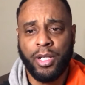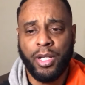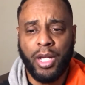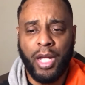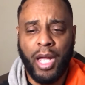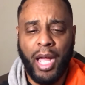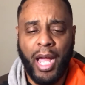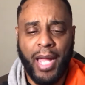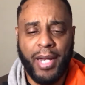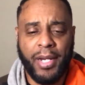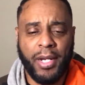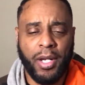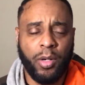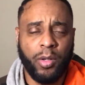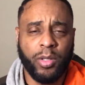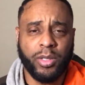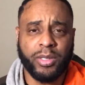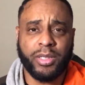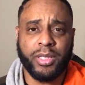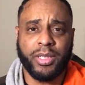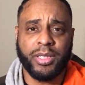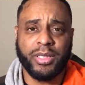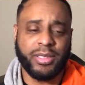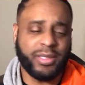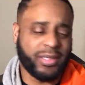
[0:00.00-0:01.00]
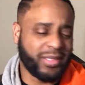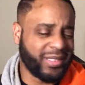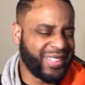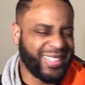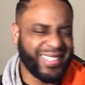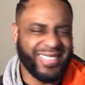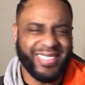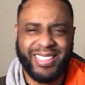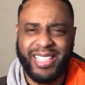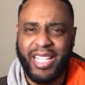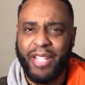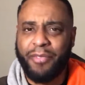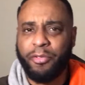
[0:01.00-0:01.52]
I know
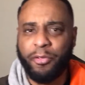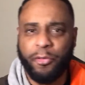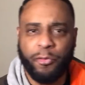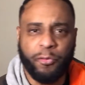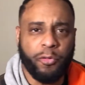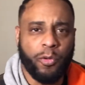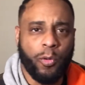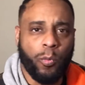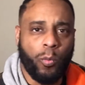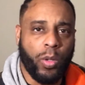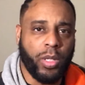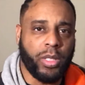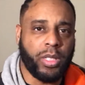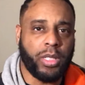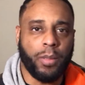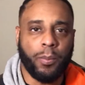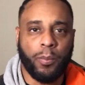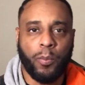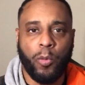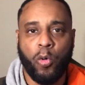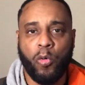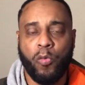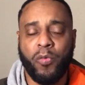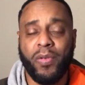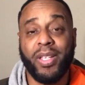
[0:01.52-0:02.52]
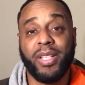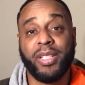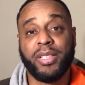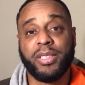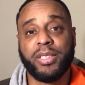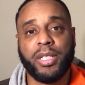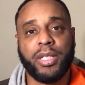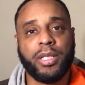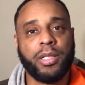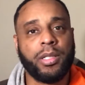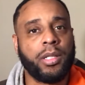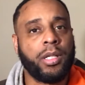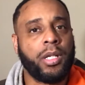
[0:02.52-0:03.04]
it's different from what the movies
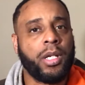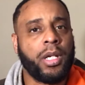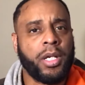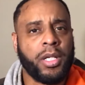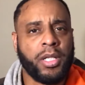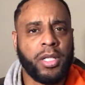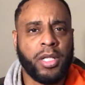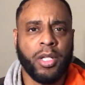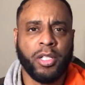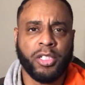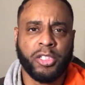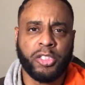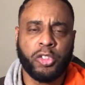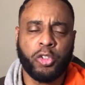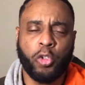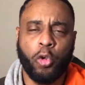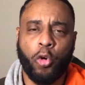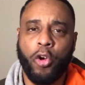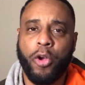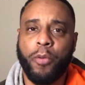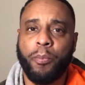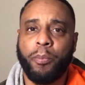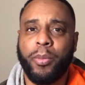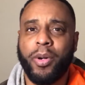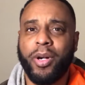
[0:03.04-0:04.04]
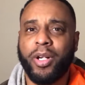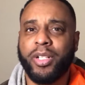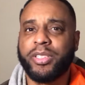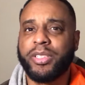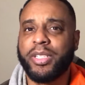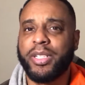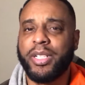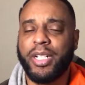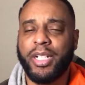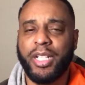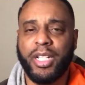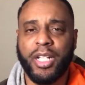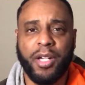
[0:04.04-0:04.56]
and the storybooks
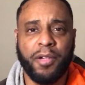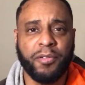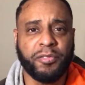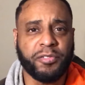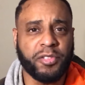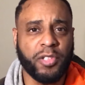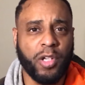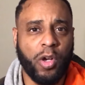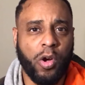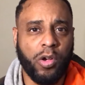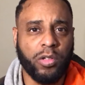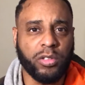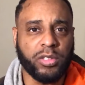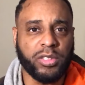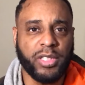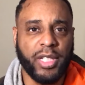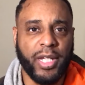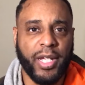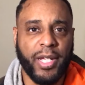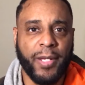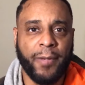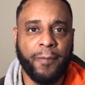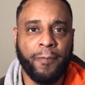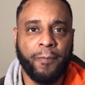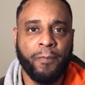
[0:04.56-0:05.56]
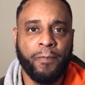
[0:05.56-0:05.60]
and the love songs say.